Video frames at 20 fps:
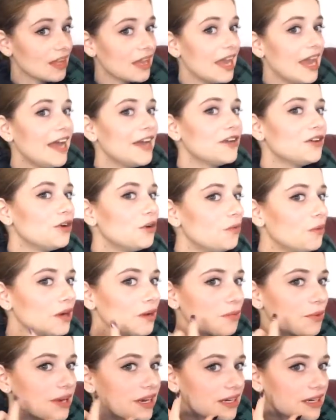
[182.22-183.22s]
And you don't want to
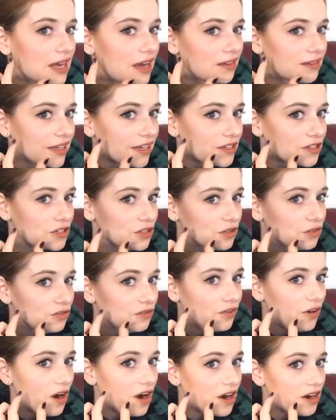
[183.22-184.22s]
bring it down like too
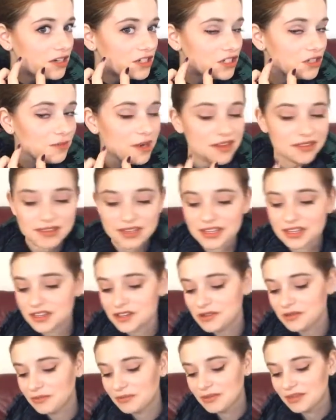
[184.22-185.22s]
far to your mouth, thank
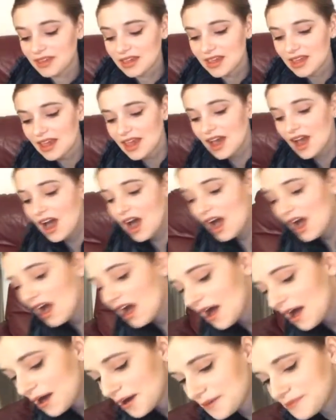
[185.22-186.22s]
you.
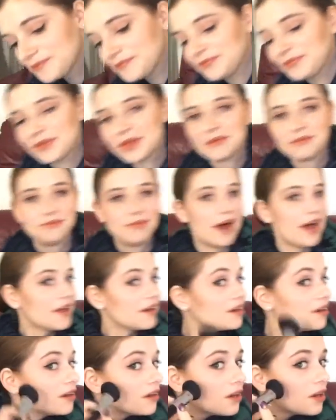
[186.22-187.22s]
But
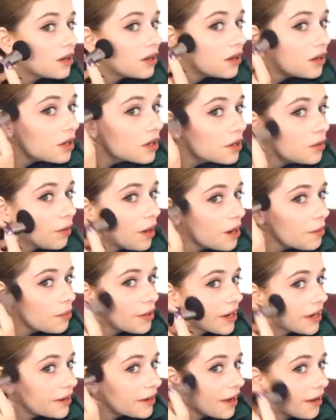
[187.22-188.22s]
you want to bring
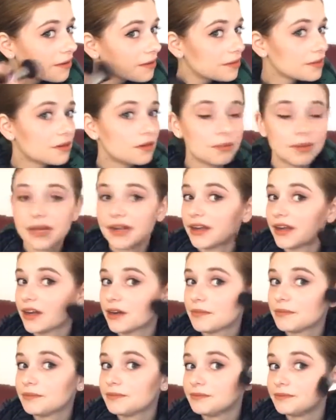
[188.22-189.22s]
it down a little bit
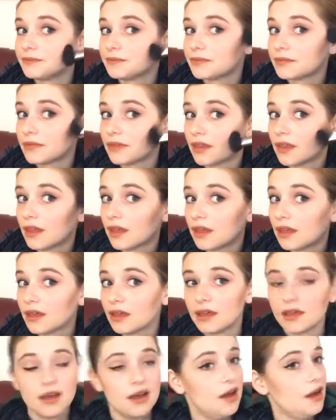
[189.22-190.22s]
here.
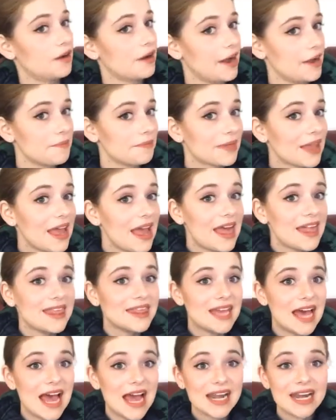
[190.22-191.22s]
Okay.
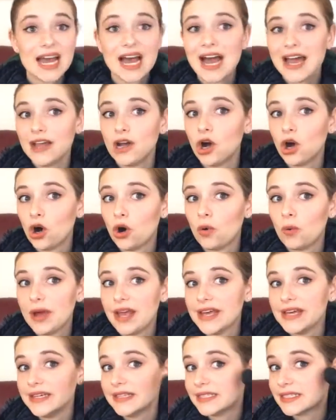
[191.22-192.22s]
Then I
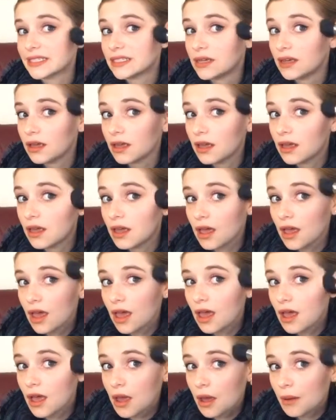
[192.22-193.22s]
always
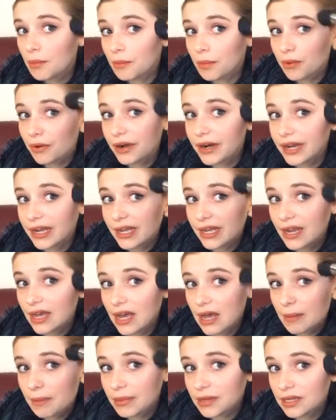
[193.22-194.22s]
bring it
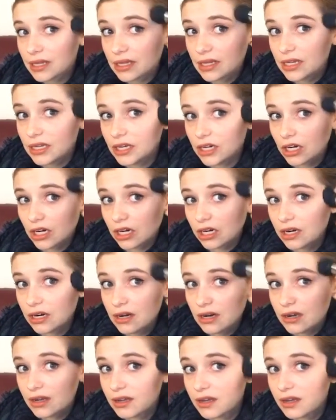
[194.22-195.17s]
up here